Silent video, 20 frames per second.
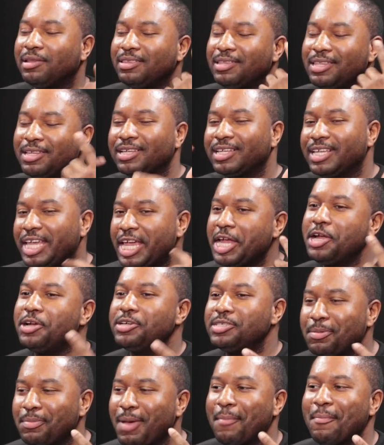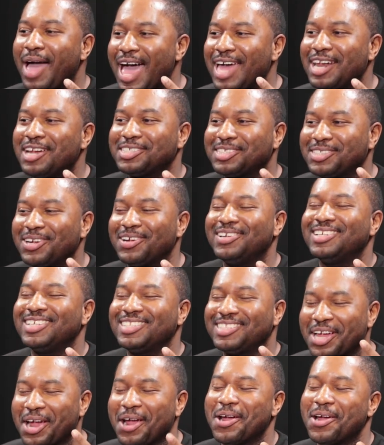The gears in my mind are starting to
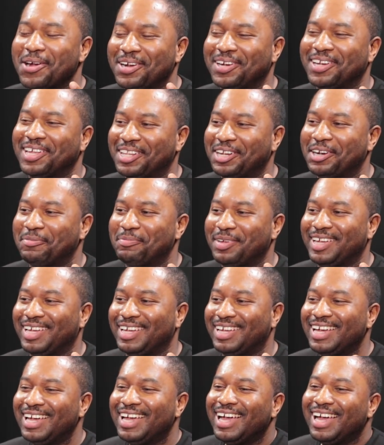turn a little bit.